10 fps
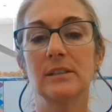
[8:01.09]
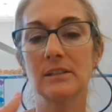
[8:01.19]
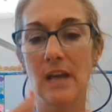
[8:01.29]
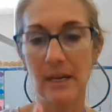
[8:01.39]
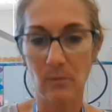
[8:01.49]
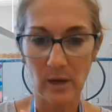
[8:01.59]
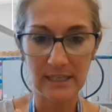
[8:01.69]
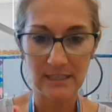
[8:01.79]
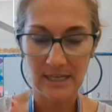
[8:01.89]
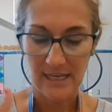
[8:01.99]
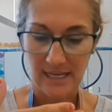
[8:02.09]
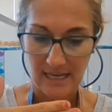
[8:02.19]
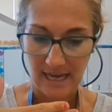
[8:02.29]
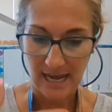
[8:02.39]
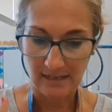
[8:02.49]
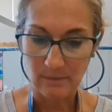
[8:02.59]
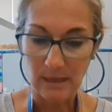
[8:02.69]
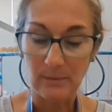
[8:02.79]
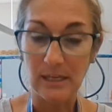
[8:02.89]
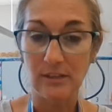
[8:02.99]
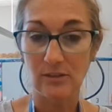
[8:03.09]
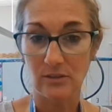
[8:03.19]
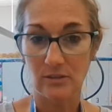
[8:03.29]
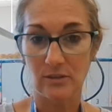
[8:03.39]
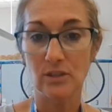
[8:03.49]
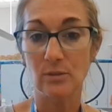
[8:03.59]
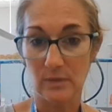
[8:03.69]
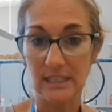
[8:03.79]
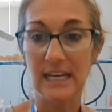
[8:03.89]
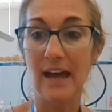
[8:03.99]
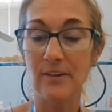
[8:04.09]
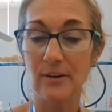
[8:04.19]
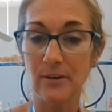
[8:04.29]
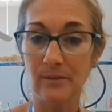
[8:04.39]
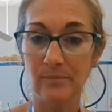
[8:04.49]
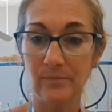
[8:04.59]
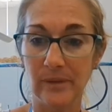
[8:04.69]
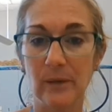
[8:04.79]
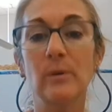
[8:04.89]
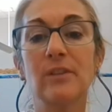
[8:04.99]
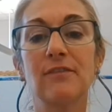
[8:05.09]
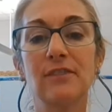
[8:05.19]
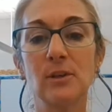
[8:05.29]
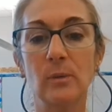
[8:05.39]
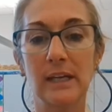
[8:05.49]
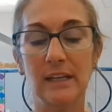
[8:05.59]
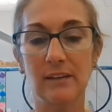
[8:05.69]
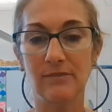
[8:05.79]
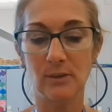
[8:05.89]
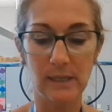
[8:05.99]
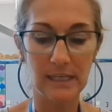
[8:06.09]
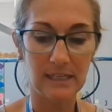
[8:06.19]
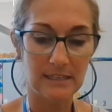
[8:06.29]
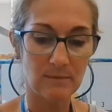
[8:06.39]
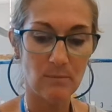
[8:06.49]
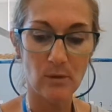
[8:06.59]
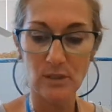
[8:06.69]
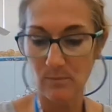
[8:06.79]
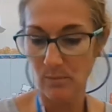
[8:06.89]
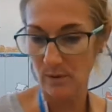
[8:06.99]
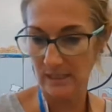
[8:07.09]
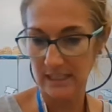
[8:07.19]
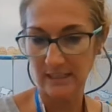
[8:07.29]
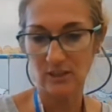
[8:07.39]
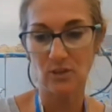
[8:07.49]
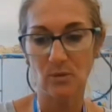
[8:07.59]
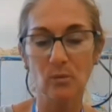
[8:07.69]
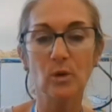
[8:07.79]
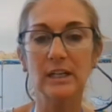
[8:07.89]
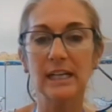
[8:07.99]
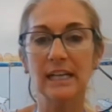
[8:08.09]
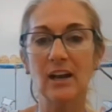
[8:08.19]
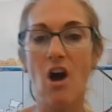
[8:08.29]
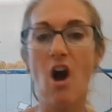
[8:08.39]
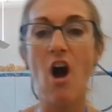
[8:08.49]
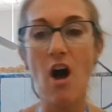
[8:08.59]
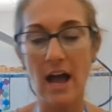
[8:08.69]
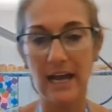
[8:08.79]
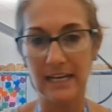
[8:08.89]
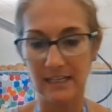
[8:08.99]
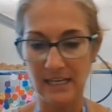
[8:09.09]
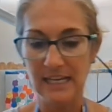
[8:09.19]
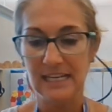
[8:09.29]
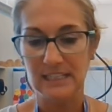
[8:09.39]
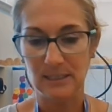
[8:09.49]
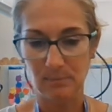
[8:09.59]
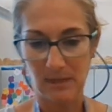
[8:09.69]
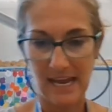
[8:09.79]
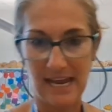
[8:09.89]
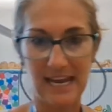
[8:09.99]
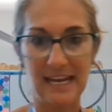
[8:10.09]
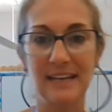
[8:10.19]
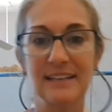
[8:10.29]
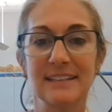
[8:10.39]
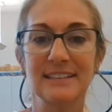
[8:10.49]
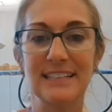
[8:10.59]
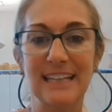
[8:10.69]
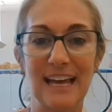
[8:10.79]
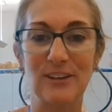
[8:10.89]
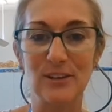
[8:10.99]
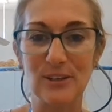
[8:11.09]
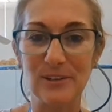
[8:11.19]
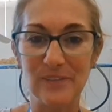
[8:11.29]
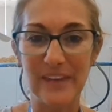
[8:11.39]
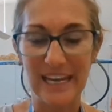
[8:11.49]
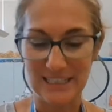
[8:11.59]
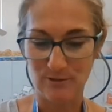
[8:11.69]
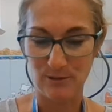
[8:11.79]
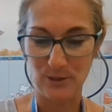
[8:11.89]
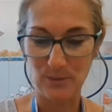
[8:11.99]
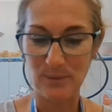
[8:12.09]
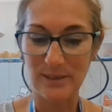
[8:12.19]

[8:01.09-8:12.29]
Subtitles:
line 1 and maybe 2 together with fluidity. Fluidity is the most important thing that you're working on to play together as a group.